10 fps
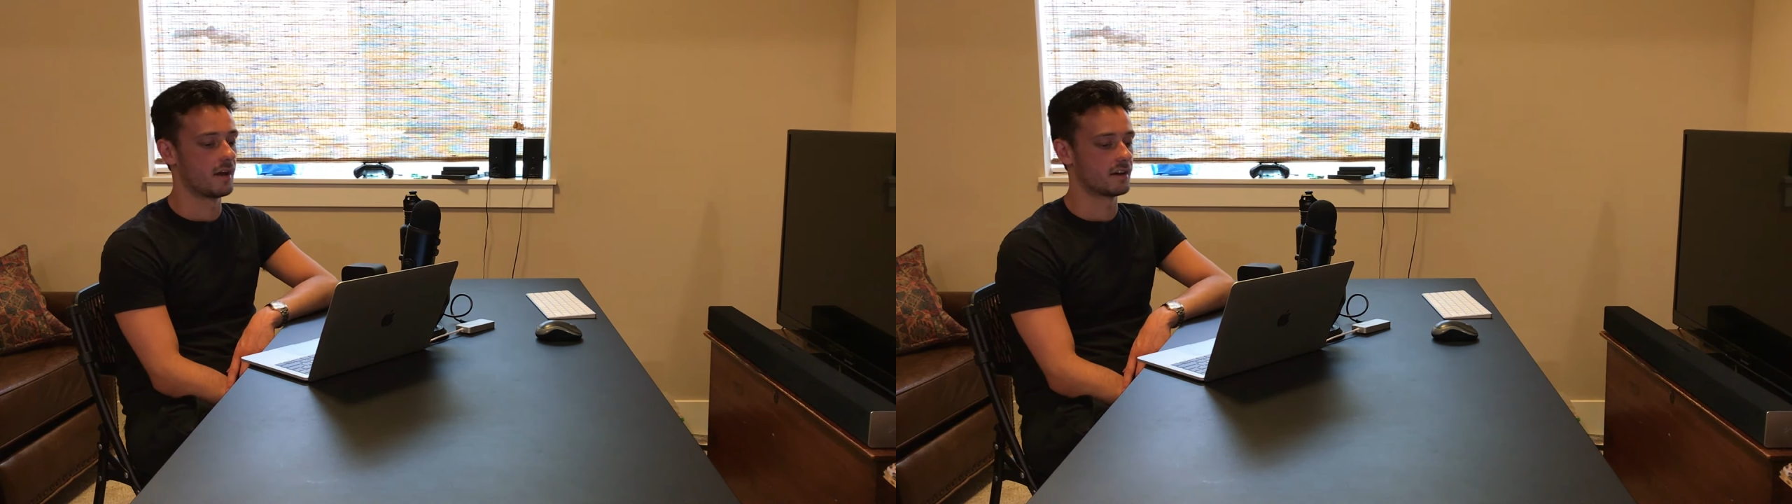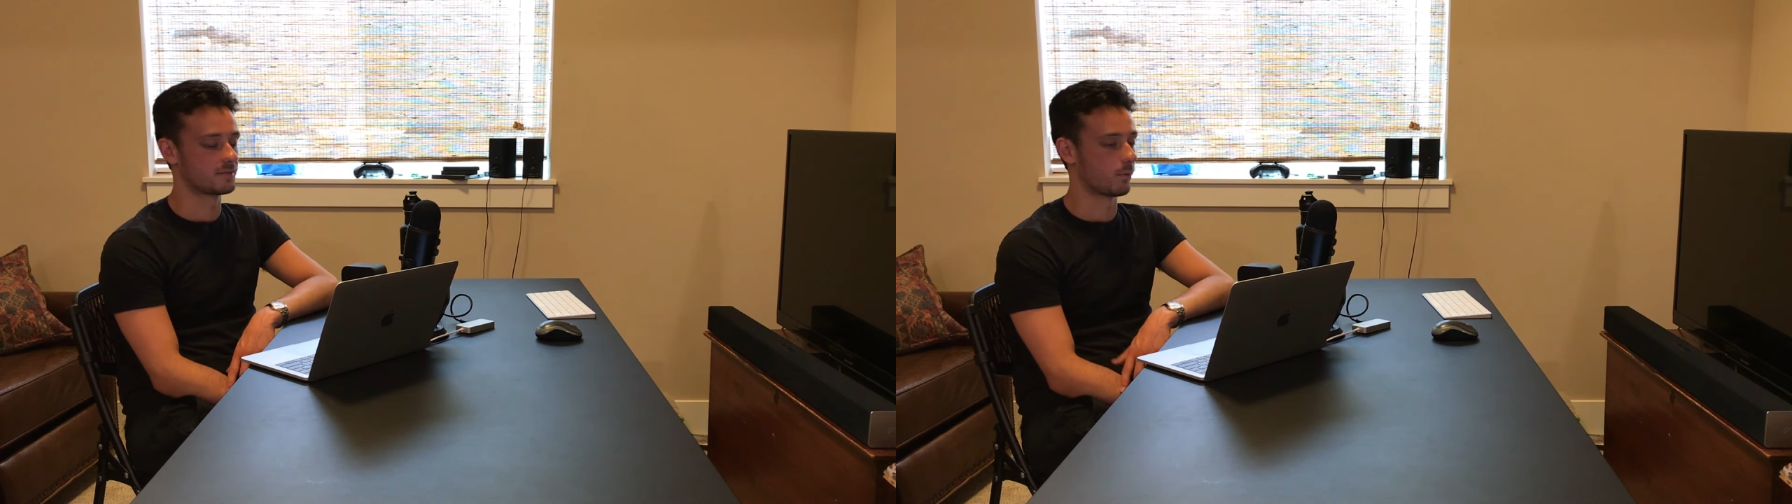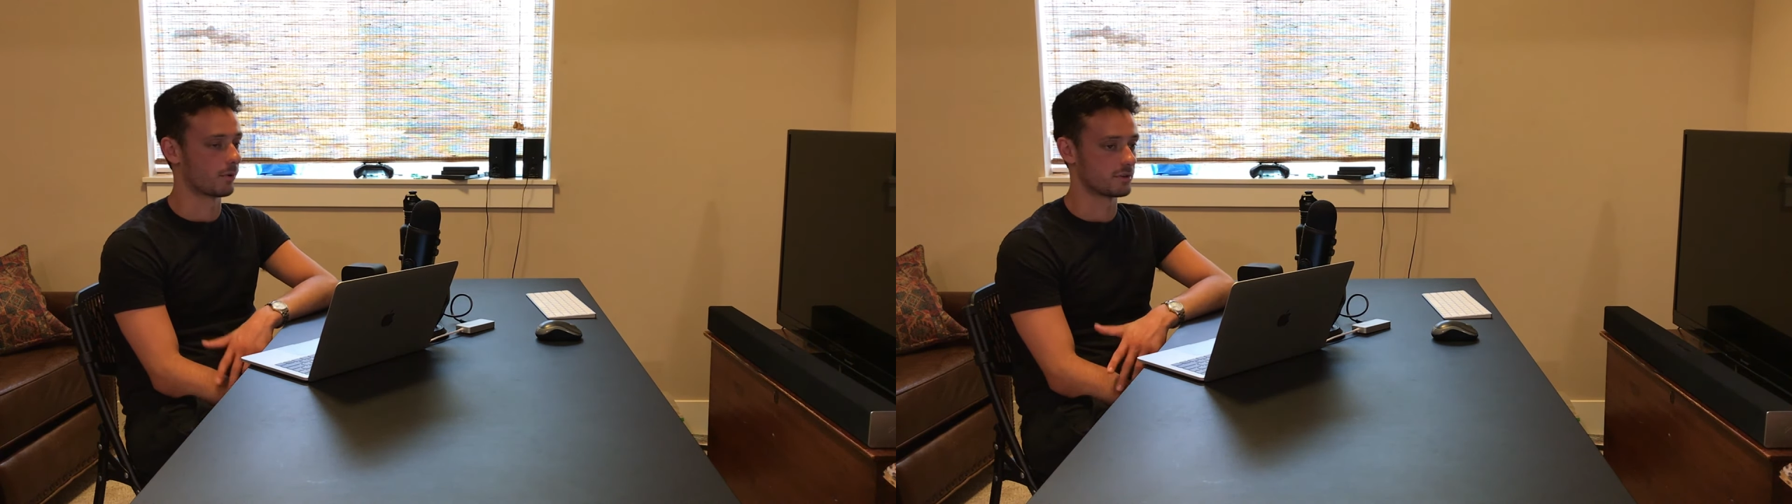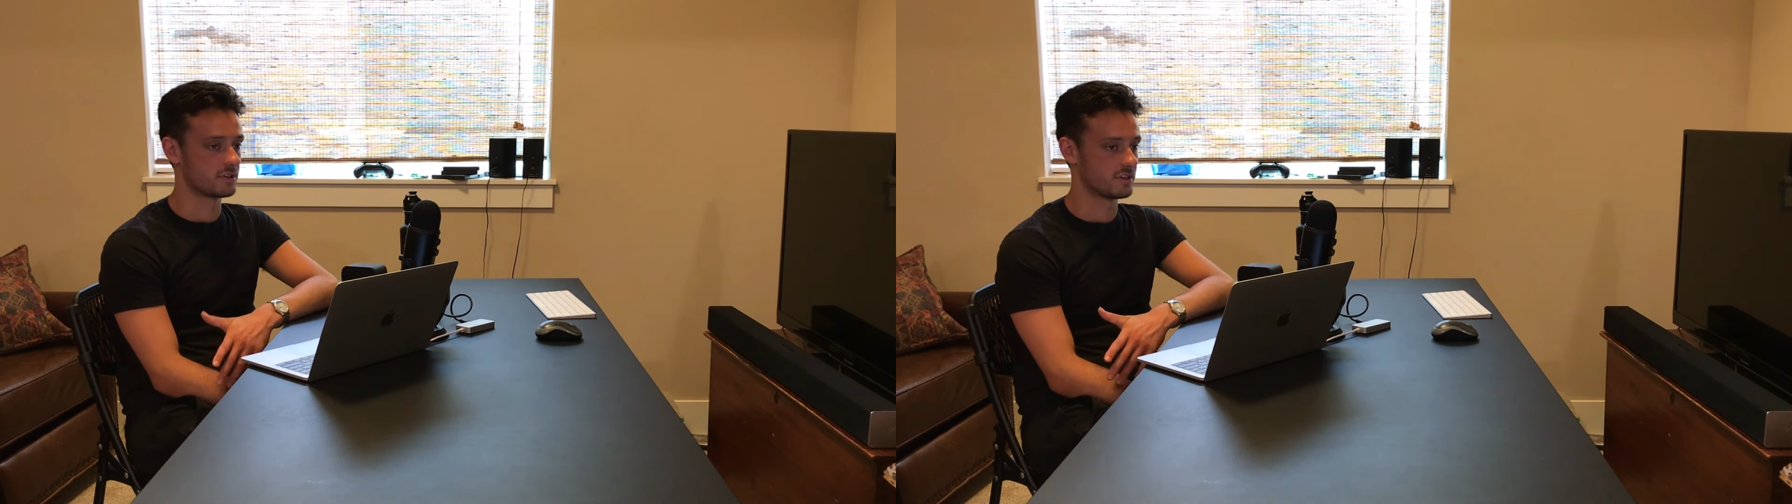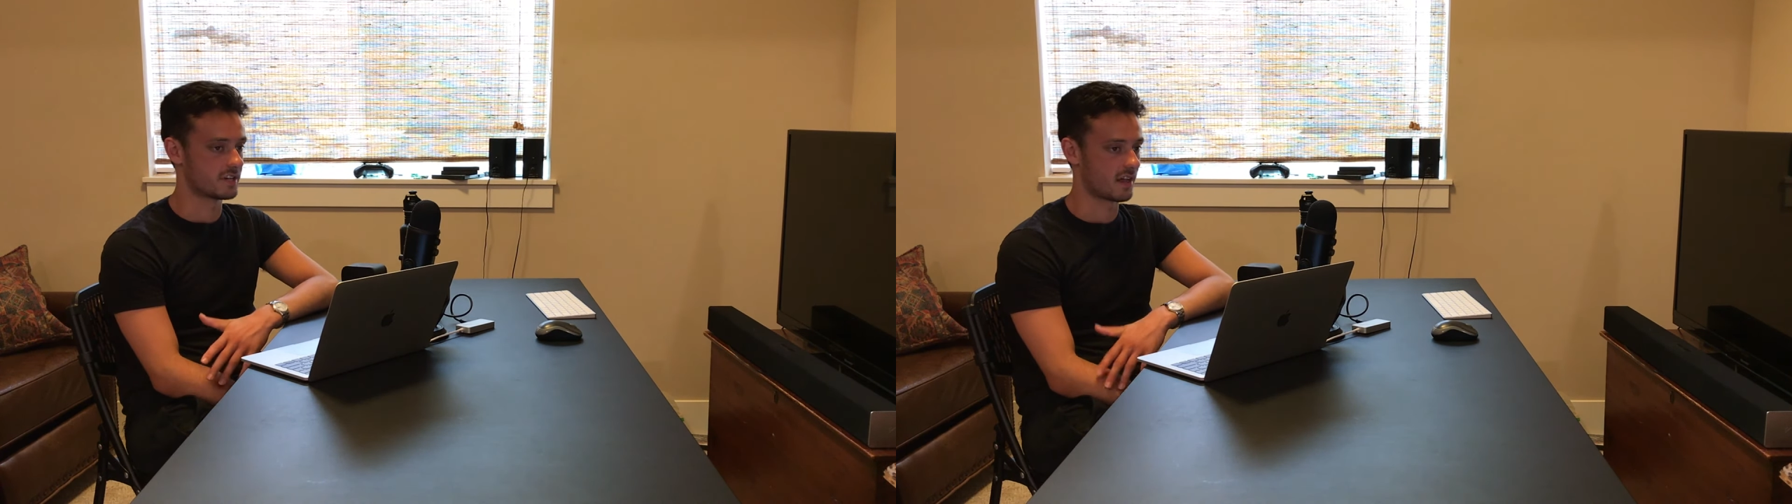
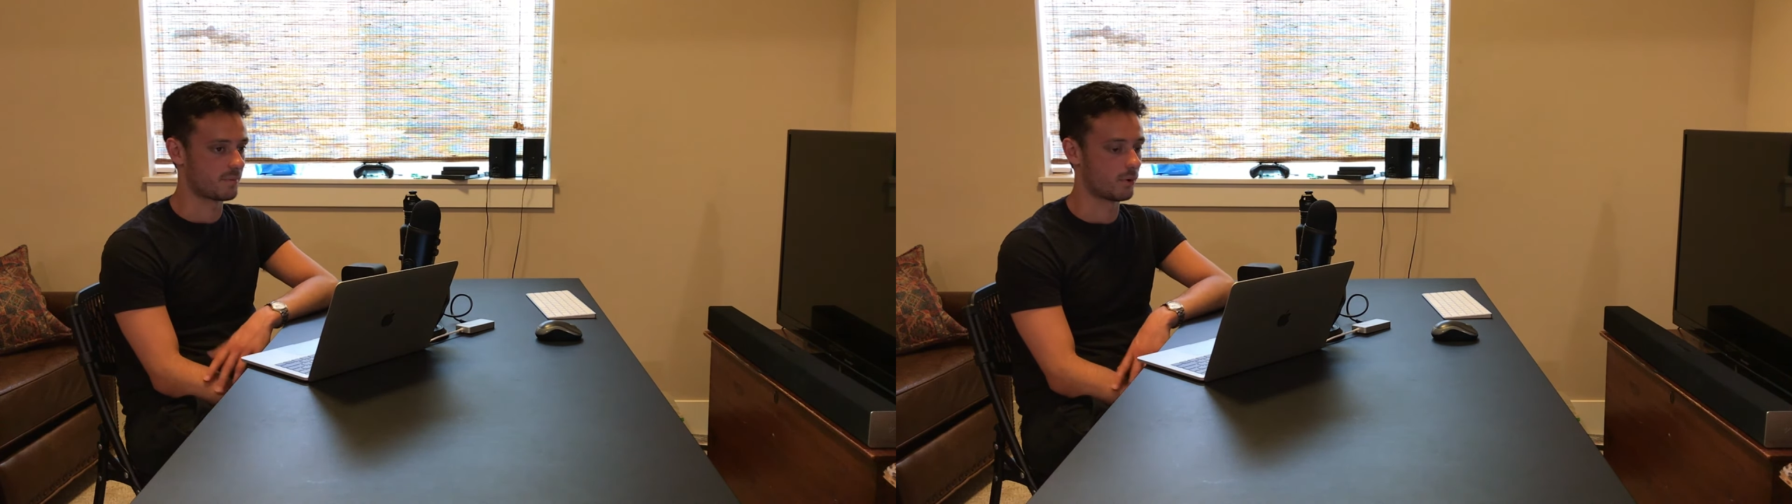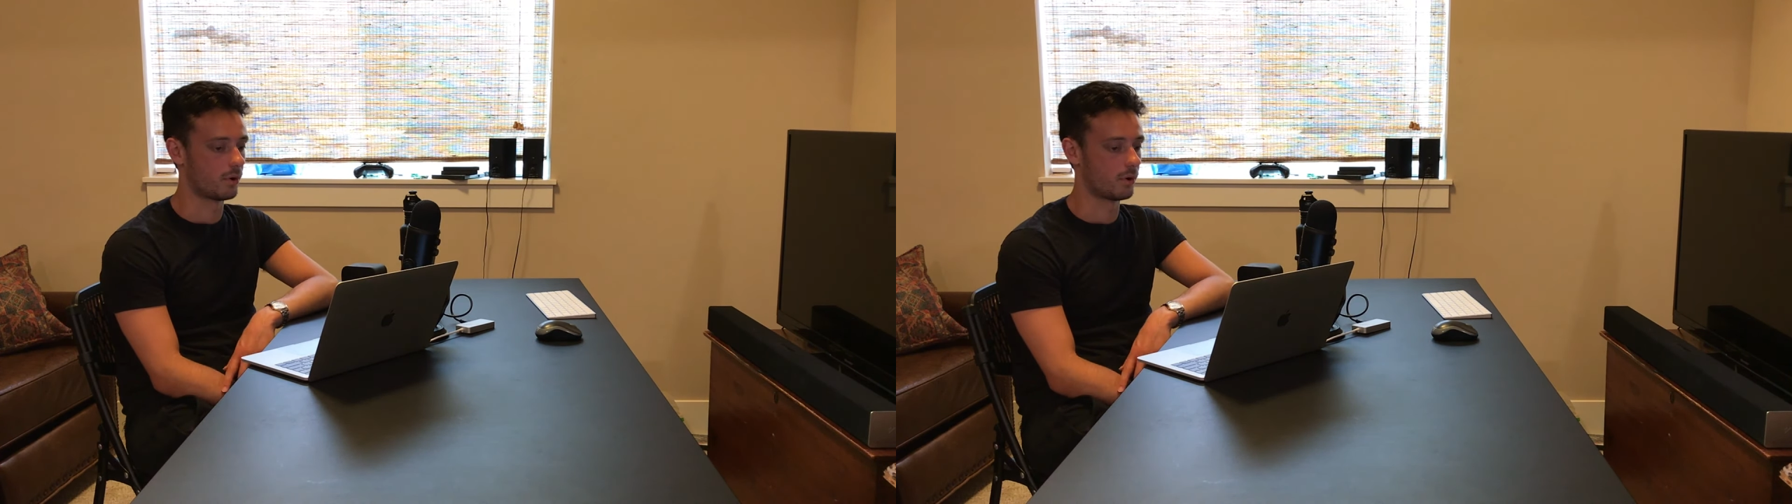explorers to the South